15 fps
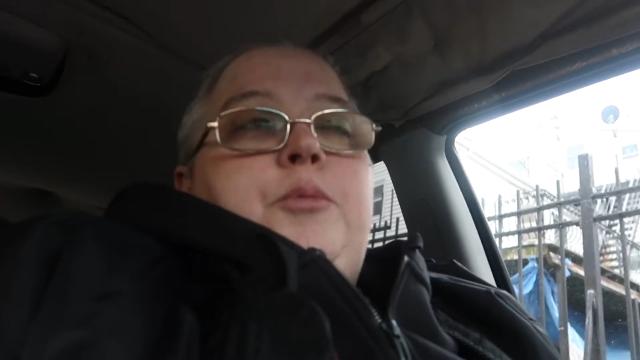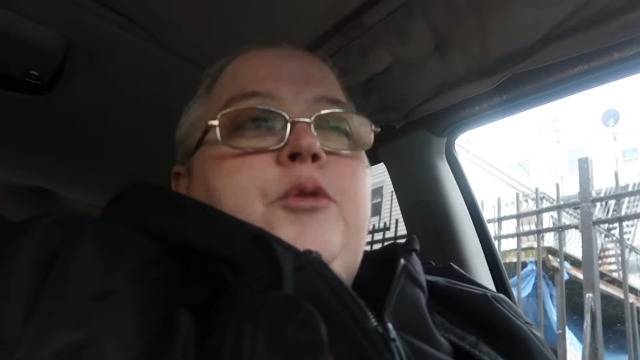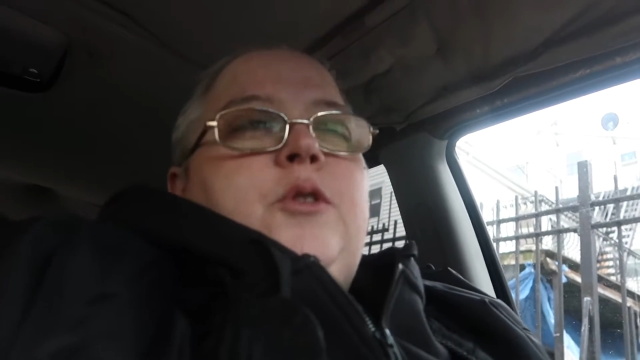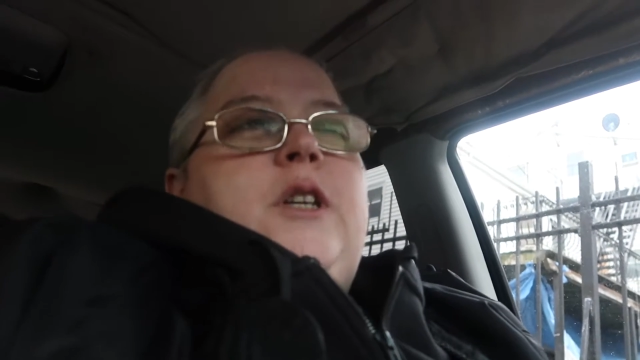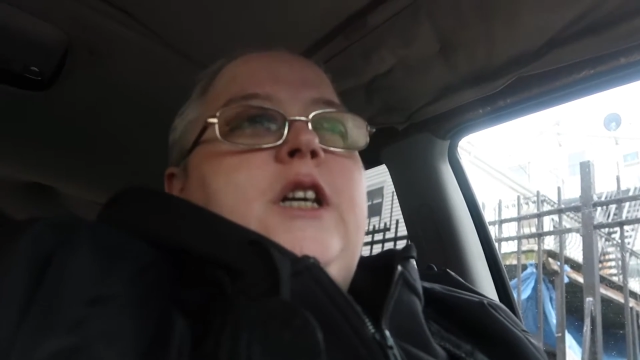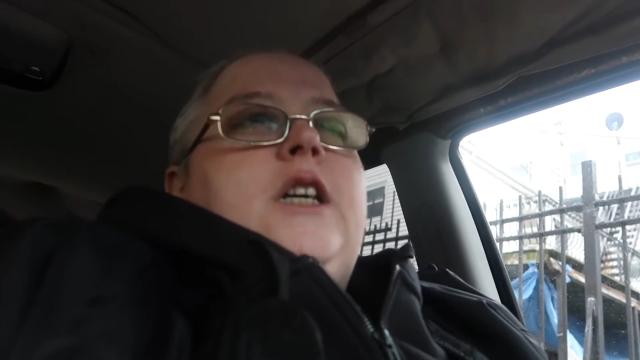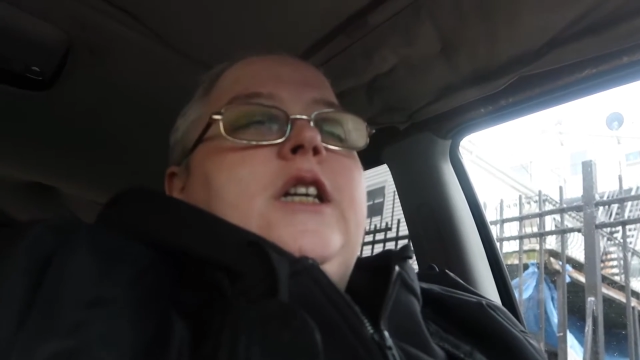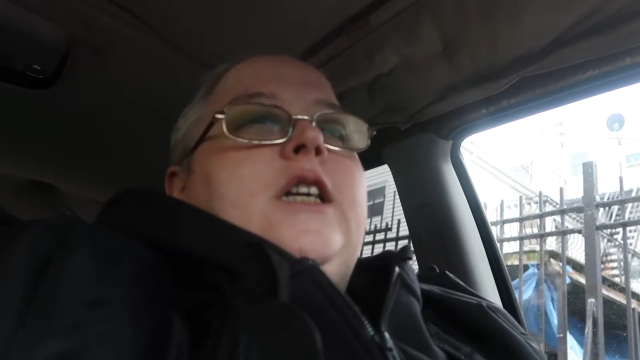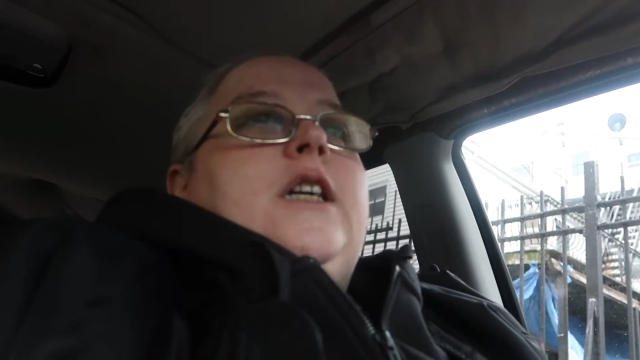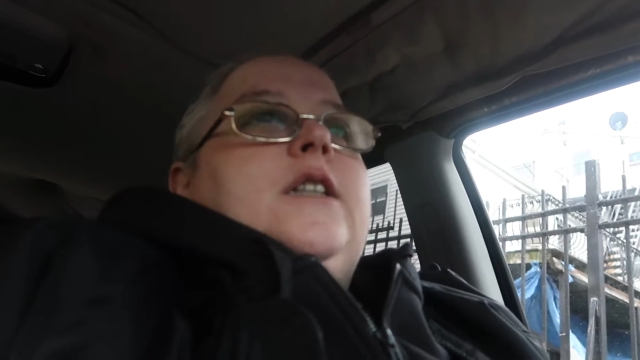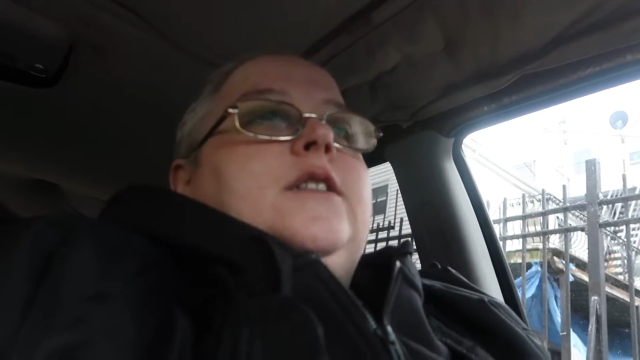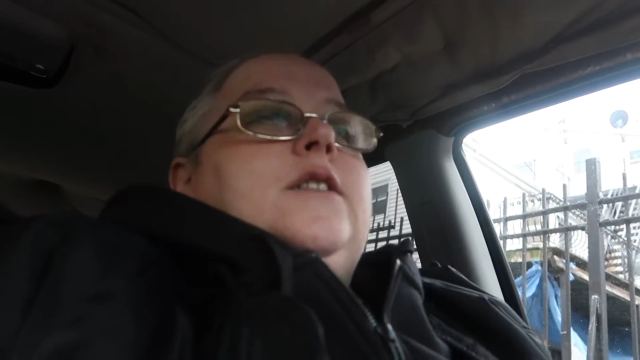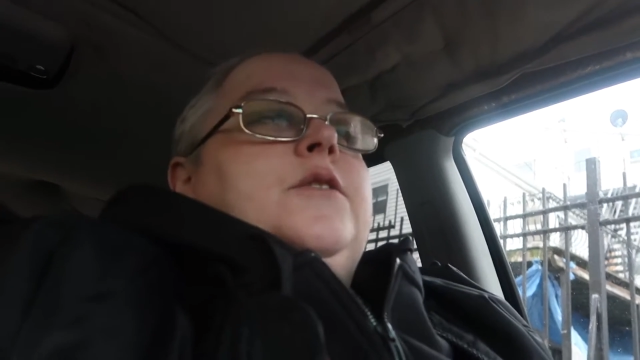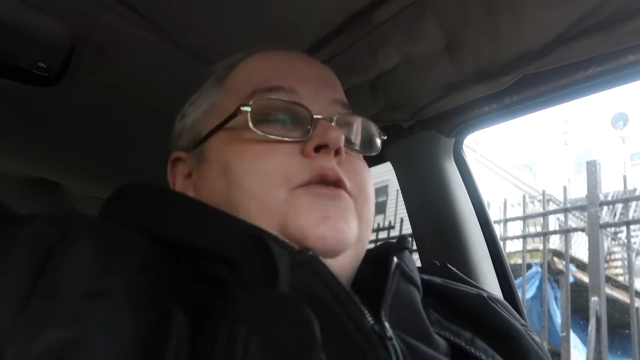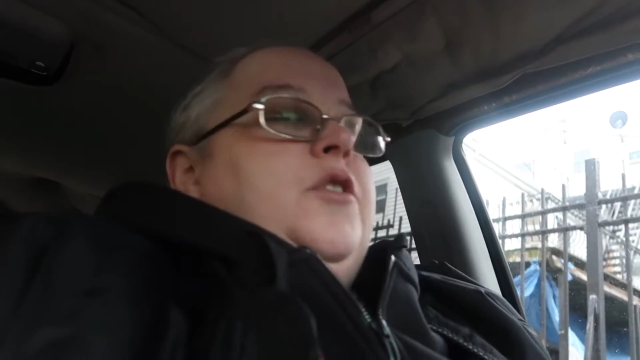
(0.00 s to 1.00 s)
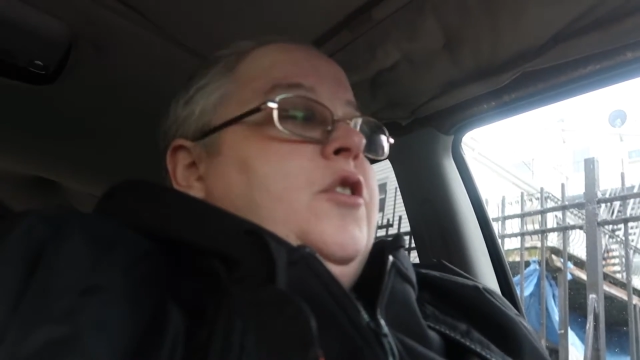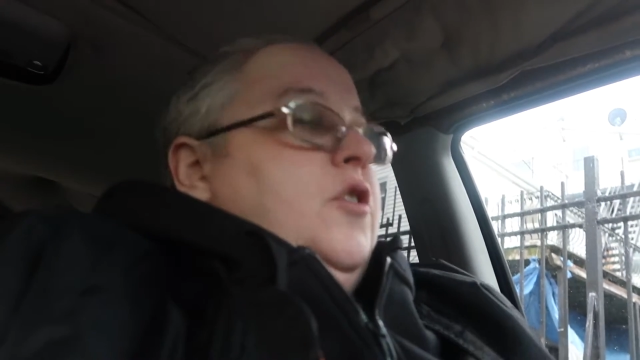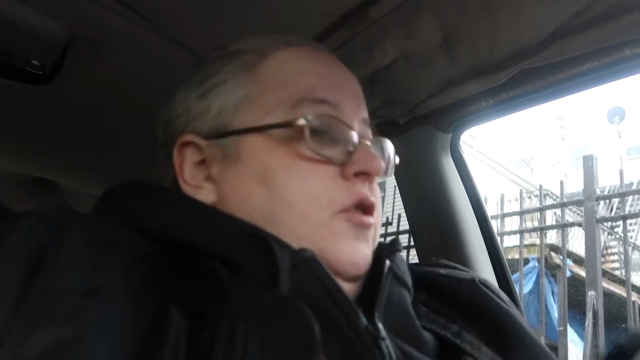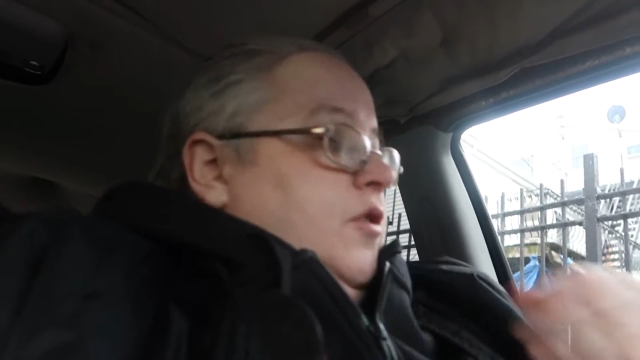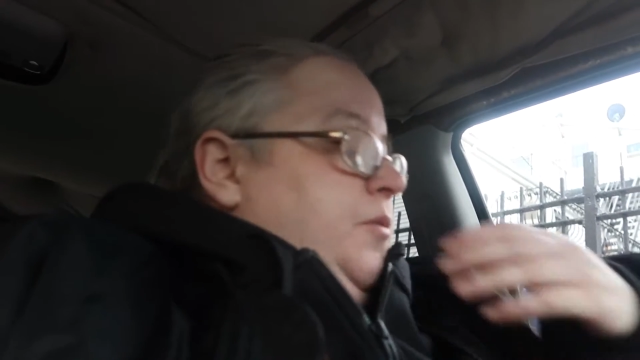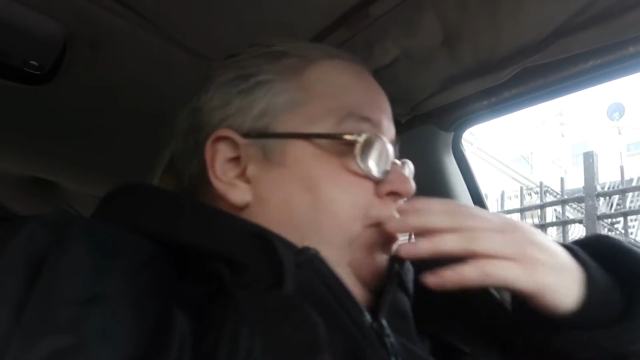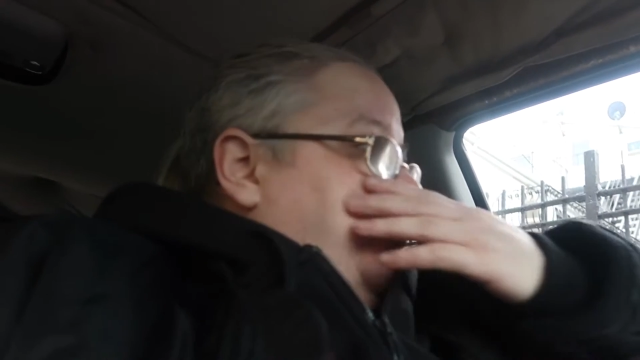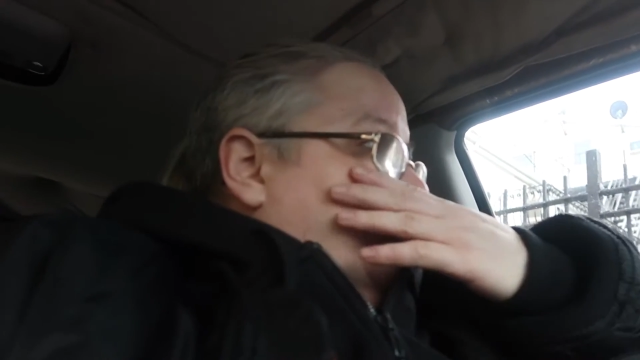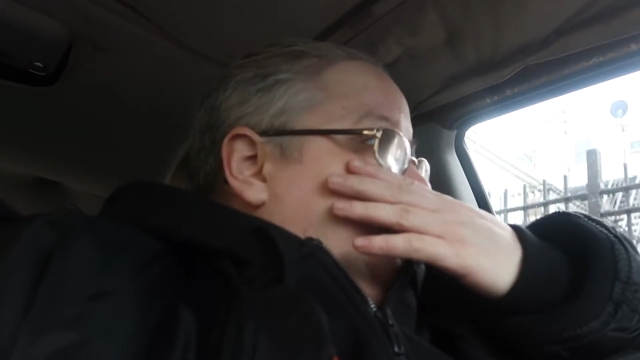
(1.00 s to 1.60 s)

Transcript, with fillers: prayer, you know,